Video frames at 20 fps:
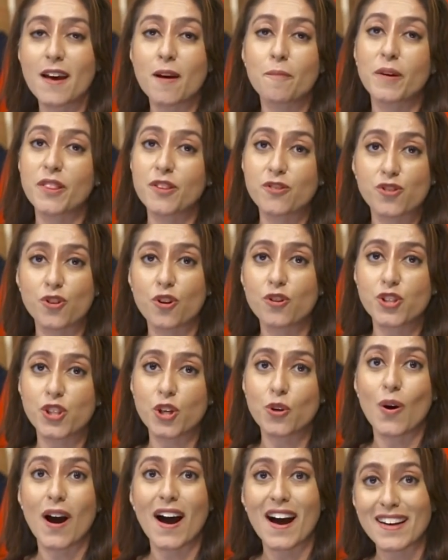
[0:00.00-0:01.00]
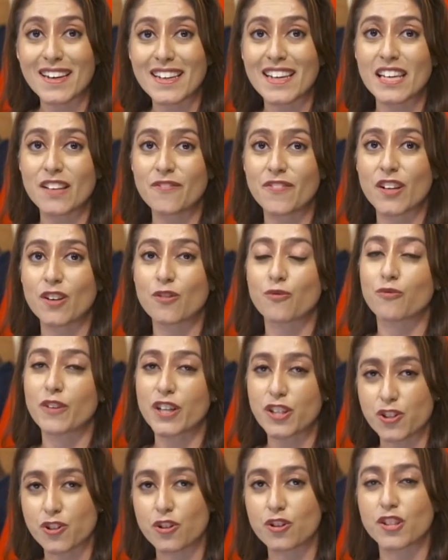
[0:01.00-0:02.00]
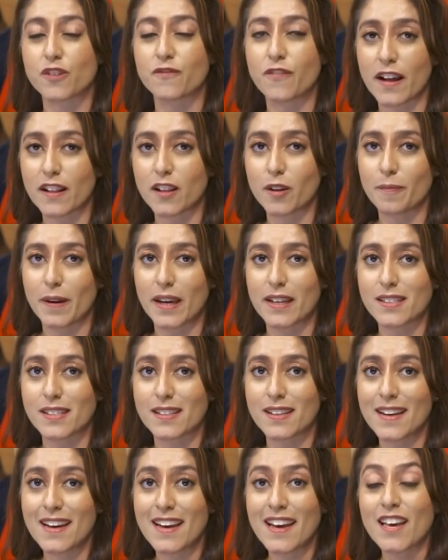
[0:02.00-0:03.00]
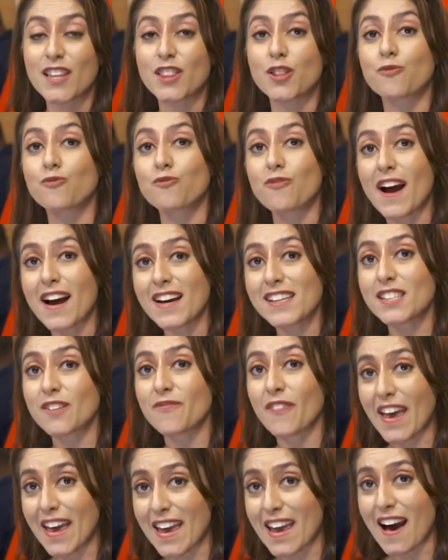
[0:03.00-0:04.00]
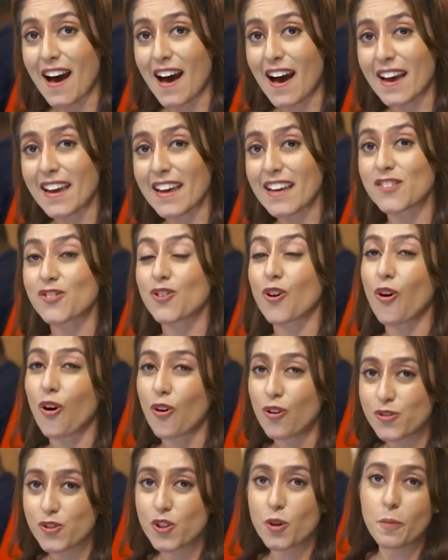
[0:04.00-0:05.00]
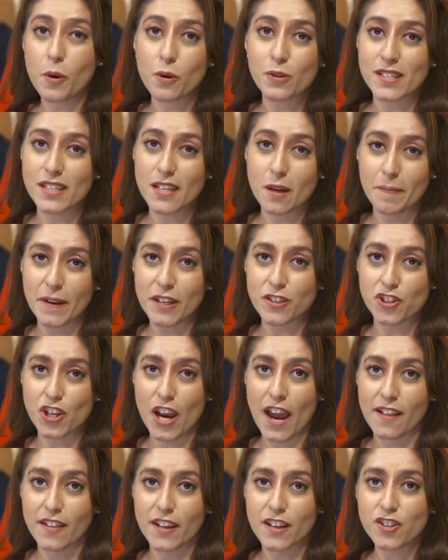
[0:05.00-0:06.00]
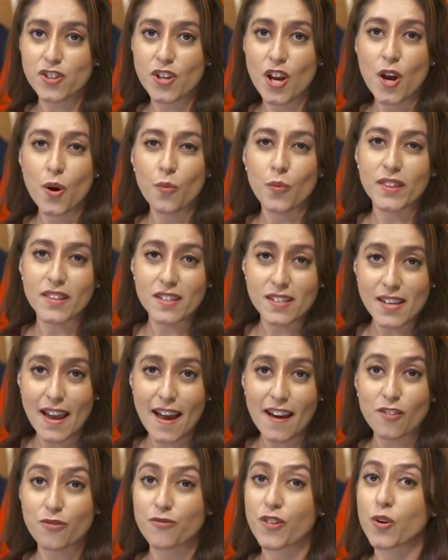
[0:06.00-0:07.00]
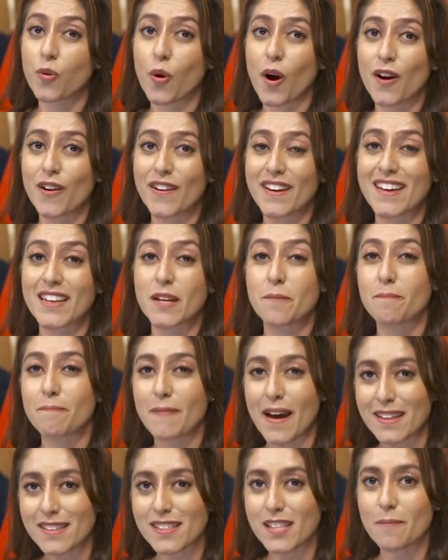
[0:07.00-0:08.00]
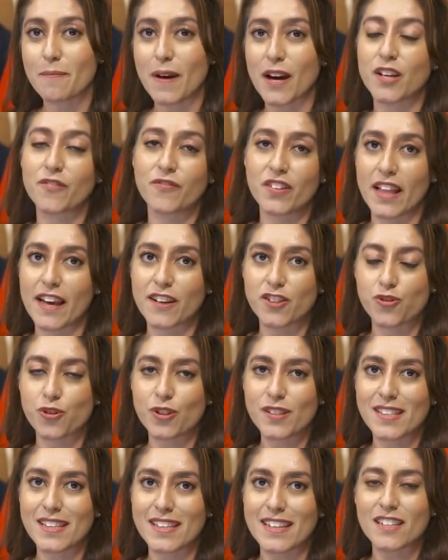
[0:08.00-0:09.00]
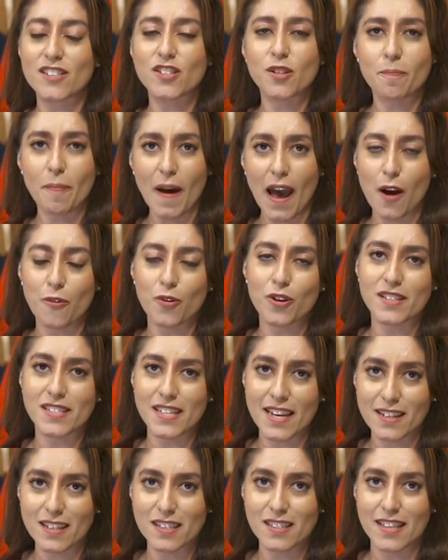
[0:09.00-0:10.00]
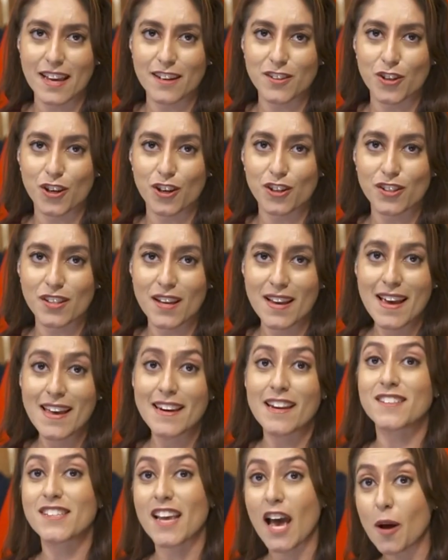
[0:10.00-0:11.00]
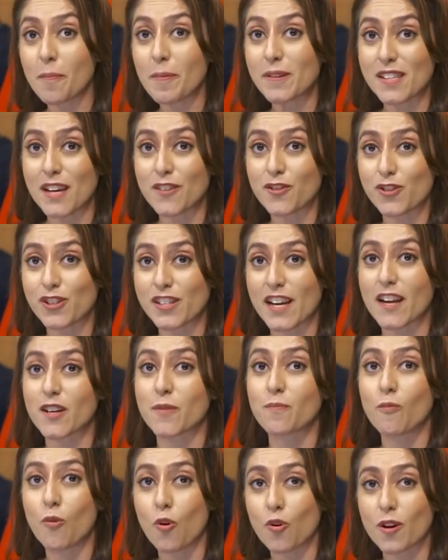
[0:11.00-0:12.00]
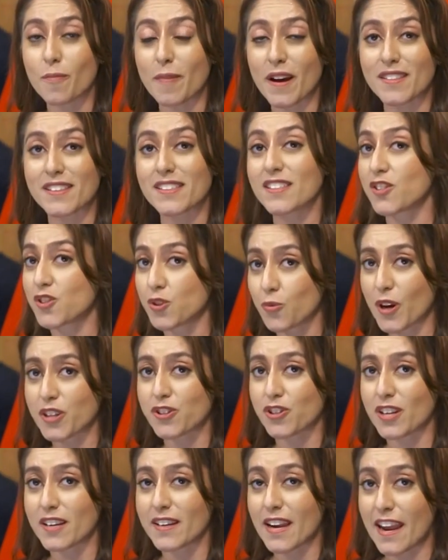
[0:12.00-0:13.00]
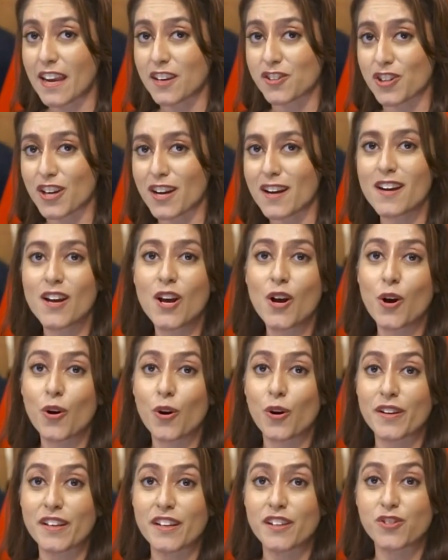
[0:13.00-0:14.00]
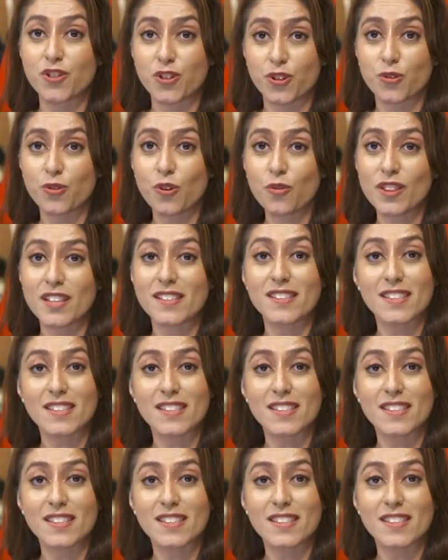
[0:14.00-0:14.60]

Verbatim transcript: but there's also uneven regional development. The rise of AI is also posing a big challenge with the tech requiring an immense amount of electricity to power data centers. Now, to help us understand more about the situation in Asia, Oi-Yee Choo, the